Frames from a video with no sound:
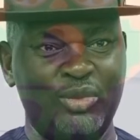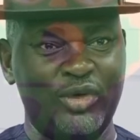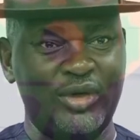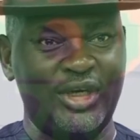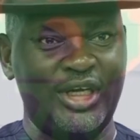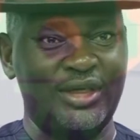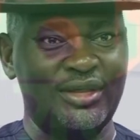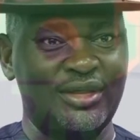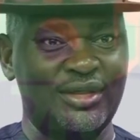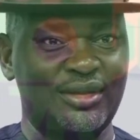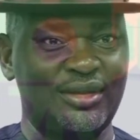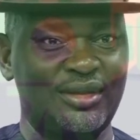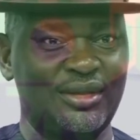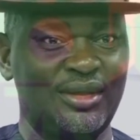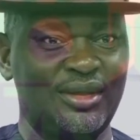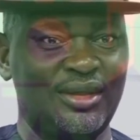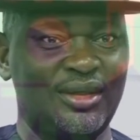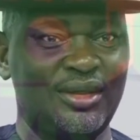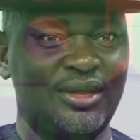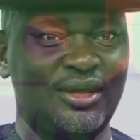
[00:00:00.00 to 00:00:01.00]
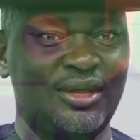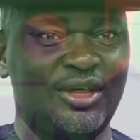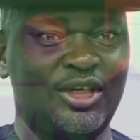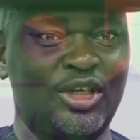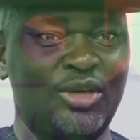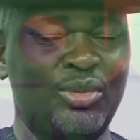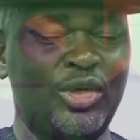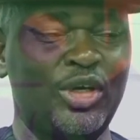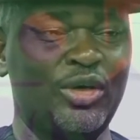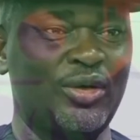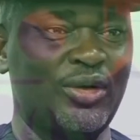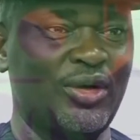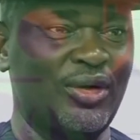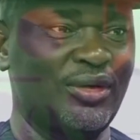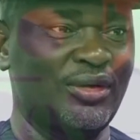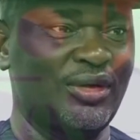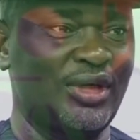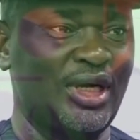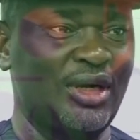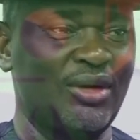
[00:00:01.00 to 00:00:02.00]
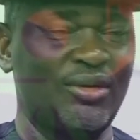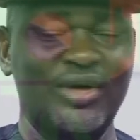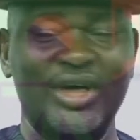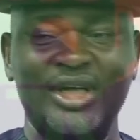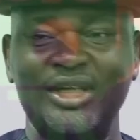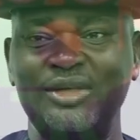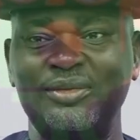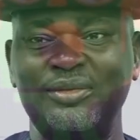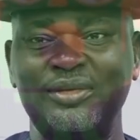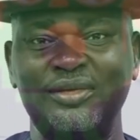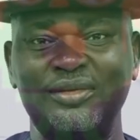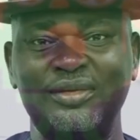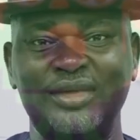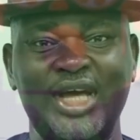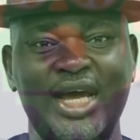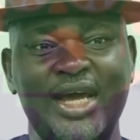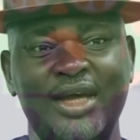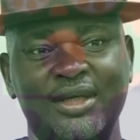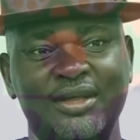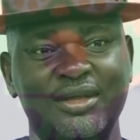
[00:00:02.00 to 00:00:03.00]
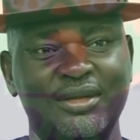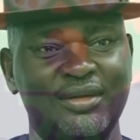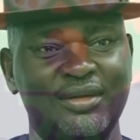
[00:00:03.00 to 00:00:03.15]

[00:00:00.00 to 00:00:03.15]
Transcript: bullets, they may run and go and even die